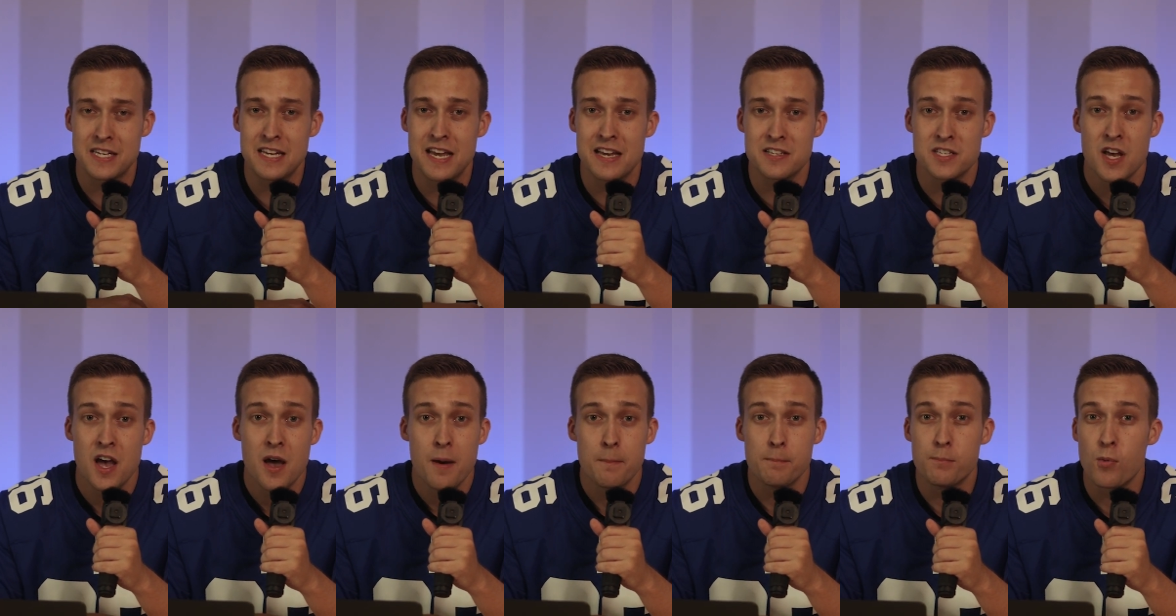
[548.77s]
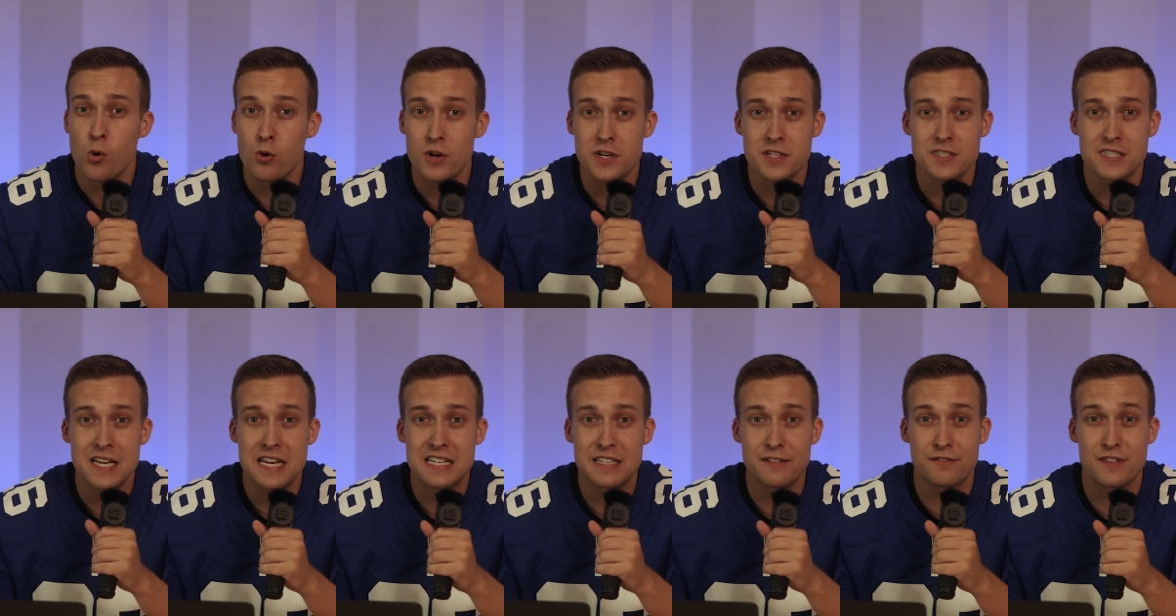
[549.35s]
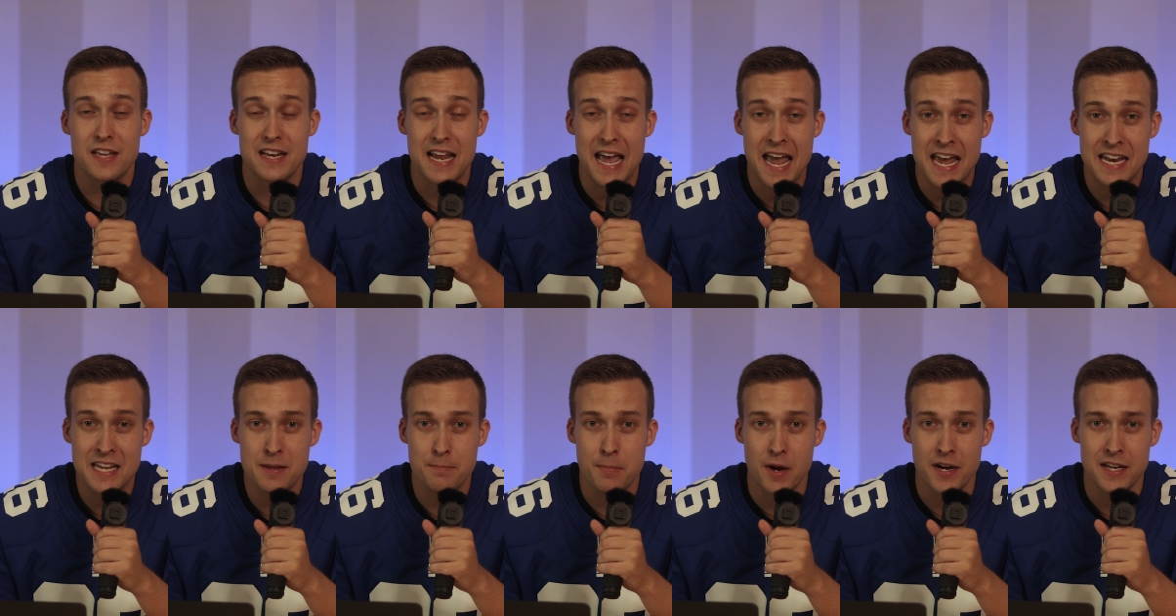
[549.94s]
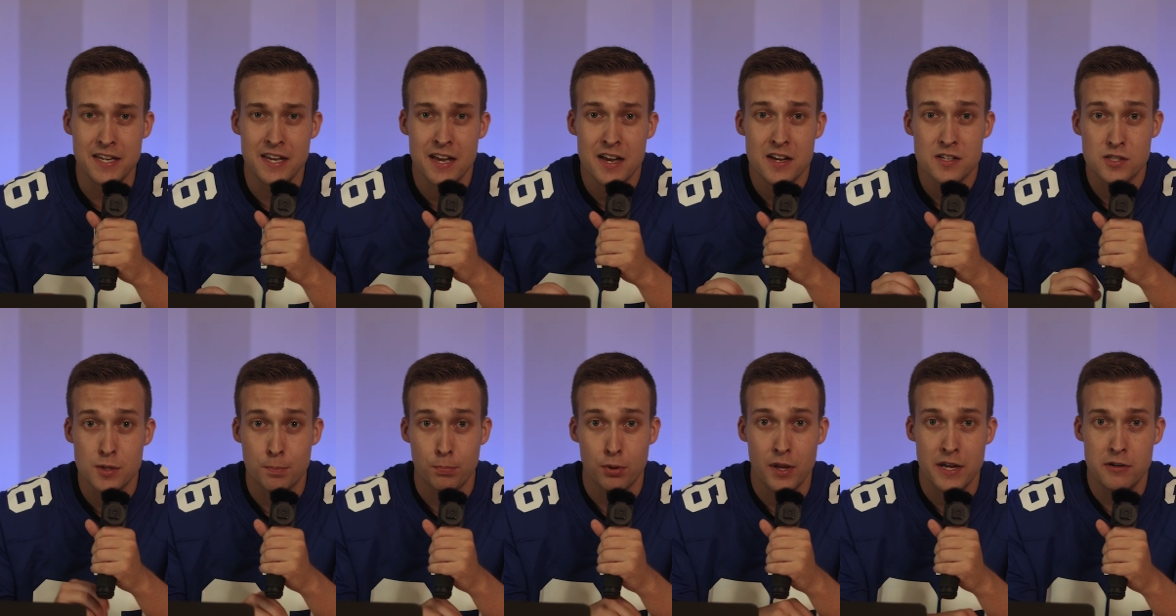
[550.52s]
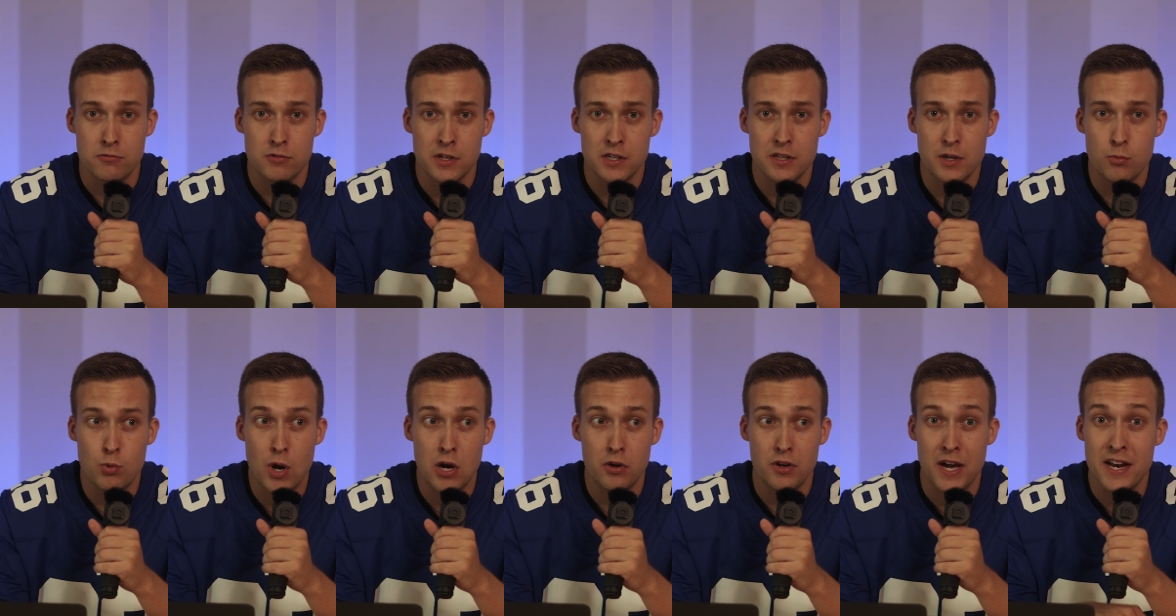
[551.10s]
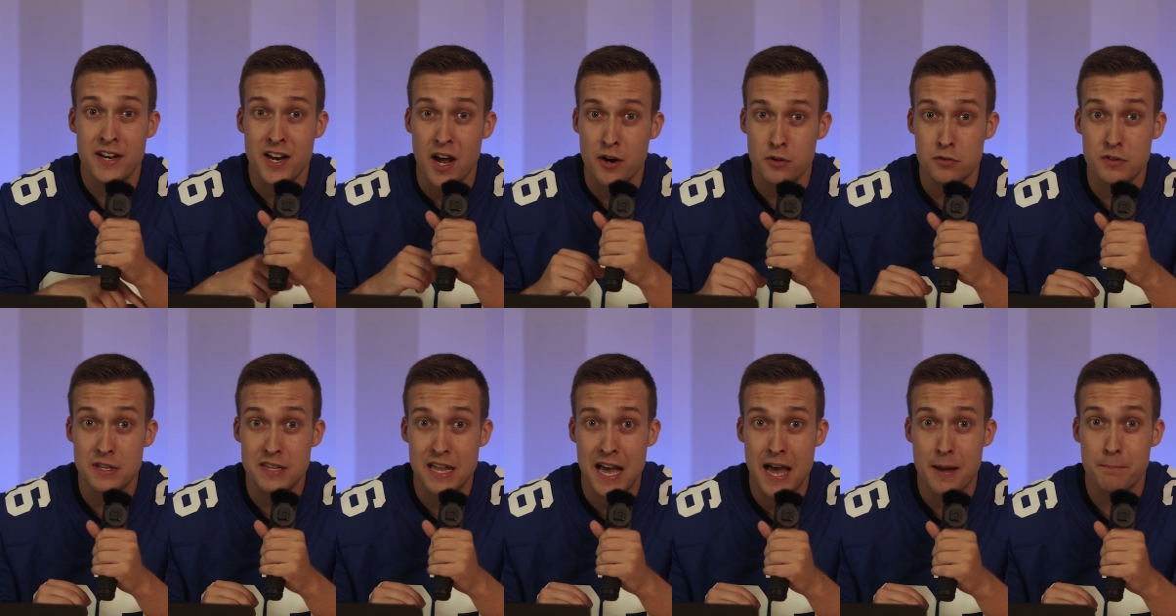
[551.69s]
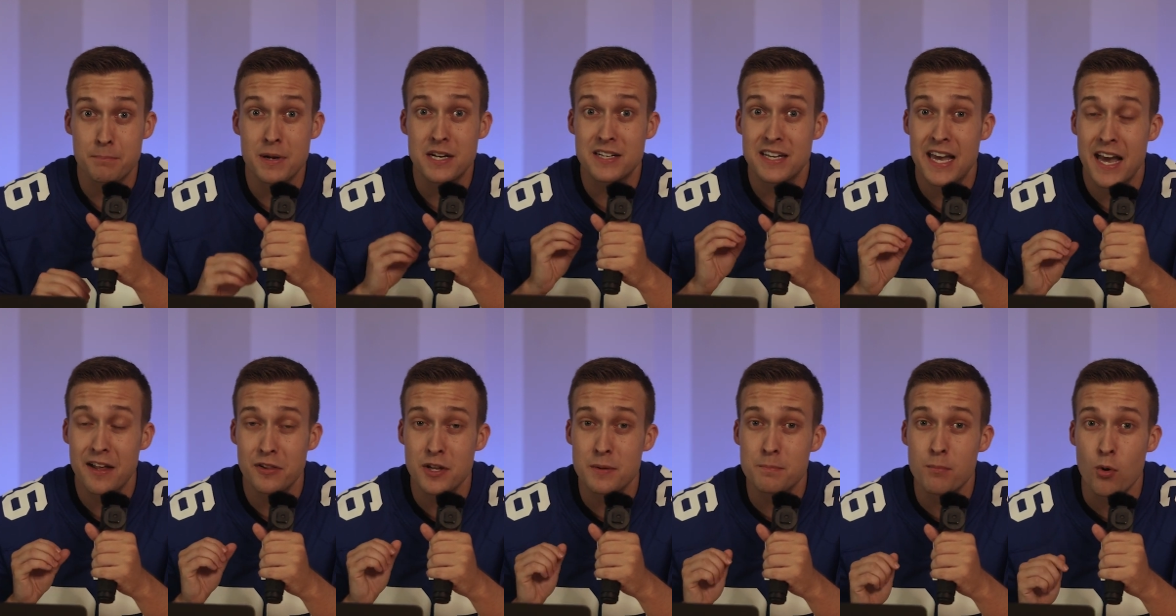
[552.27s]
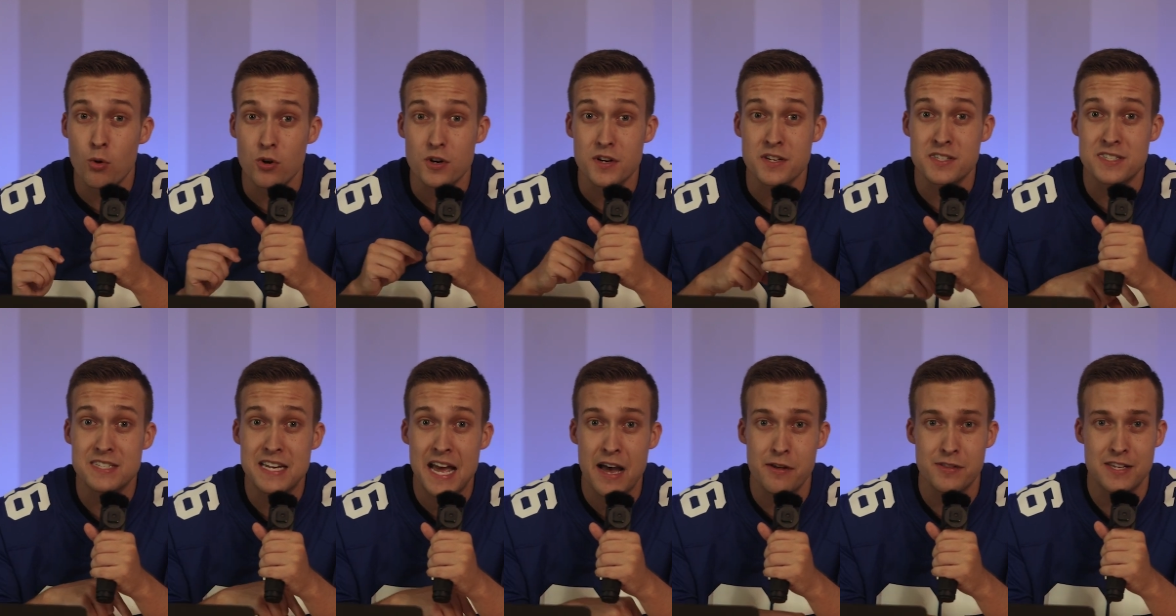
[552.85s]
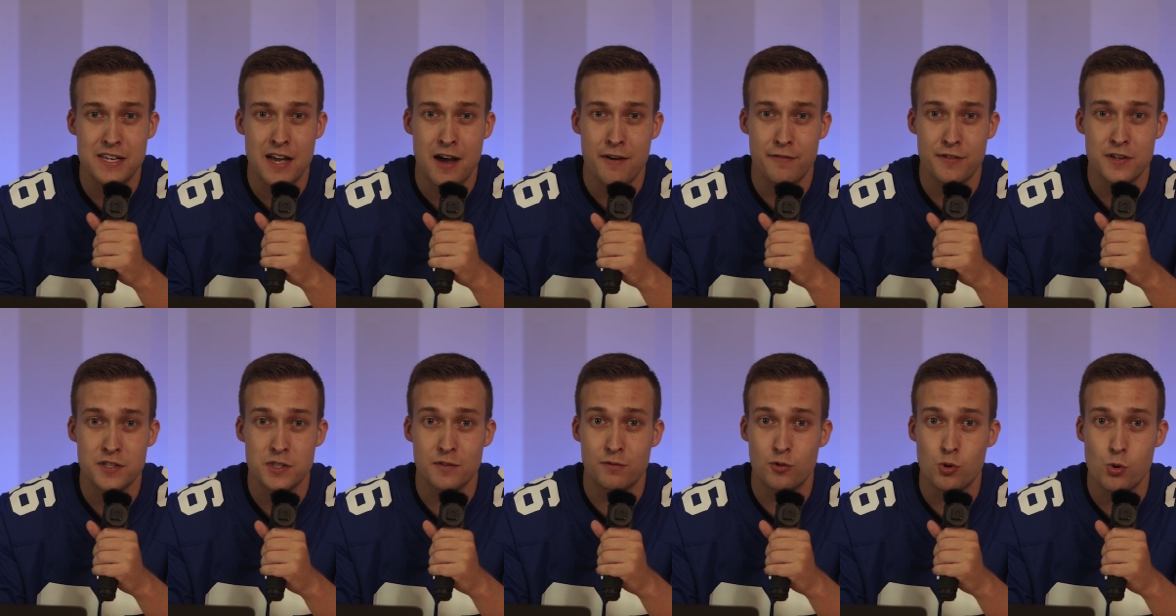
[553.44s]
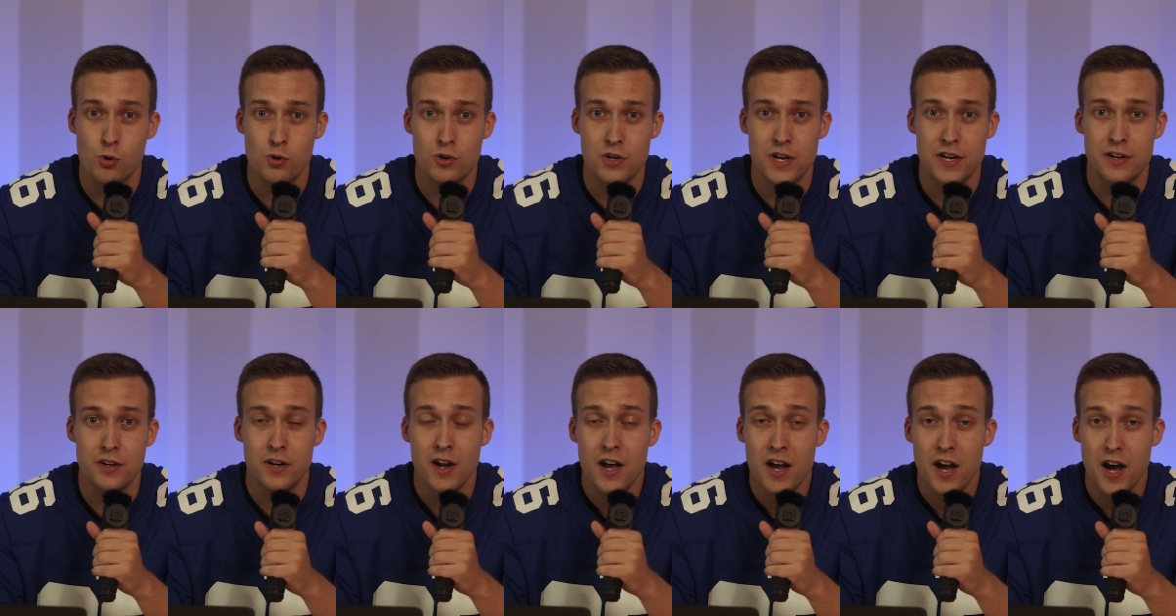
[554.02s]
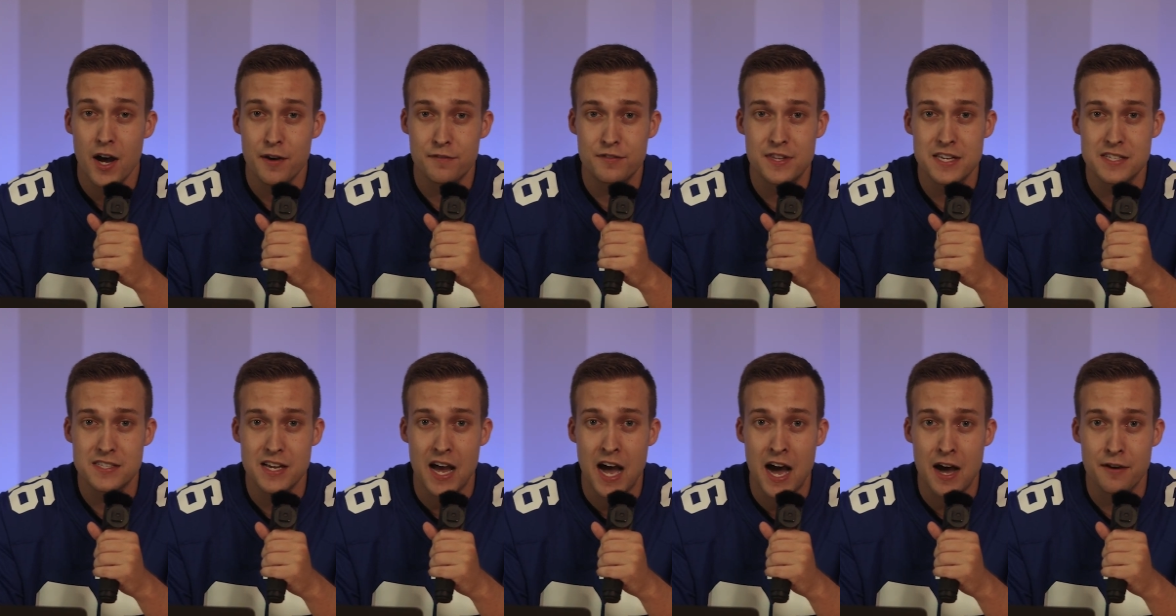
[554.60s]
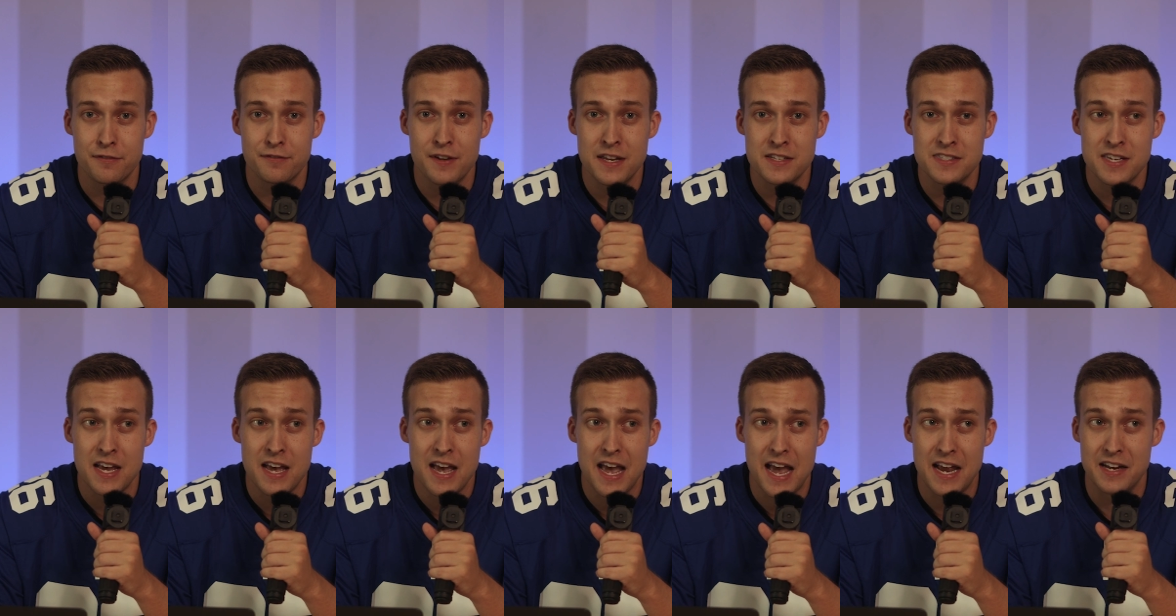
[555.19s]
He has more incentive than anybody to play really well, and not only that, but Kellen Moore is now the offensive coordinator of this offense,